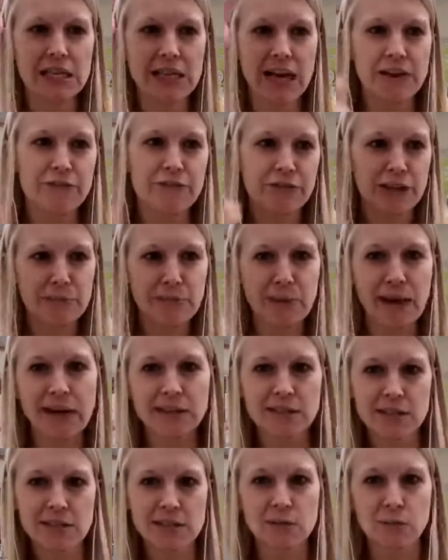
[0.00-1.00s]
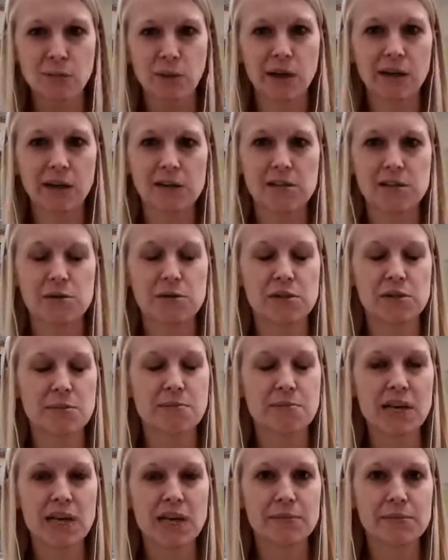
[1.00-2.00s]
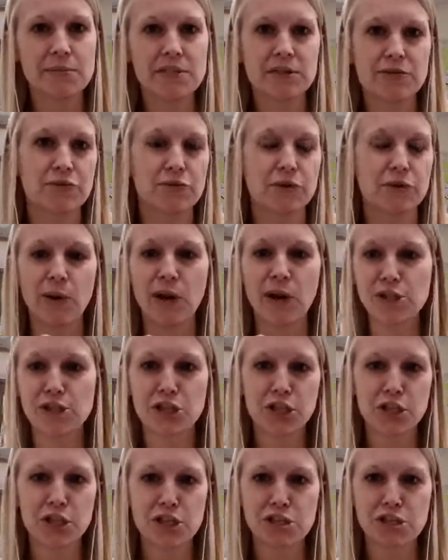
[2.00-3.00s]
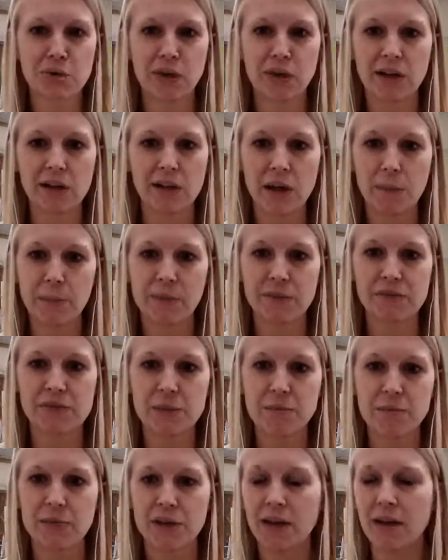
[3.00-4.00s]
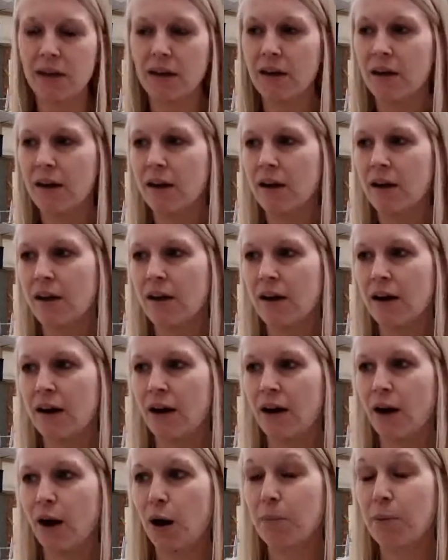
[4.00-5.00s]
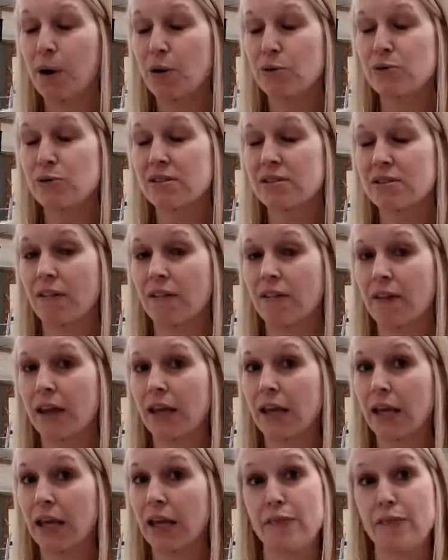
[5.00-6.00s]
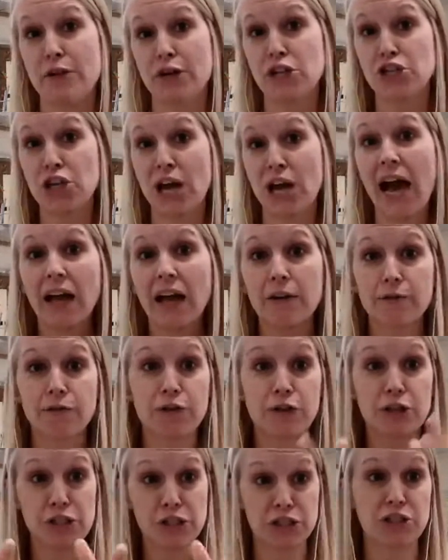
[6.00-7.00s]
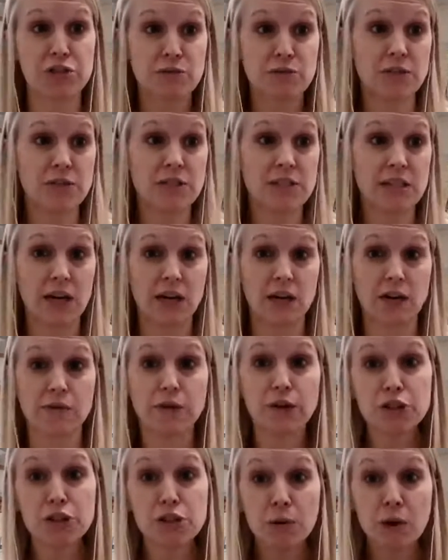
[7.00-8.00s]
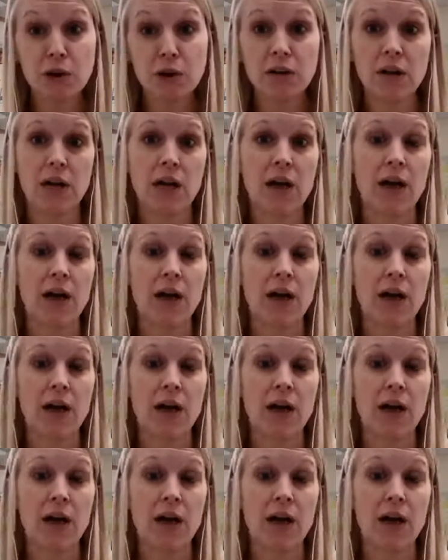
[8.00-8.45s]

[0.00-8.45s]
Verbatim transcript: that feedback doesn't work so sometimes if we're watching a short clip of something i'll post the link in the chat for the students that are virtual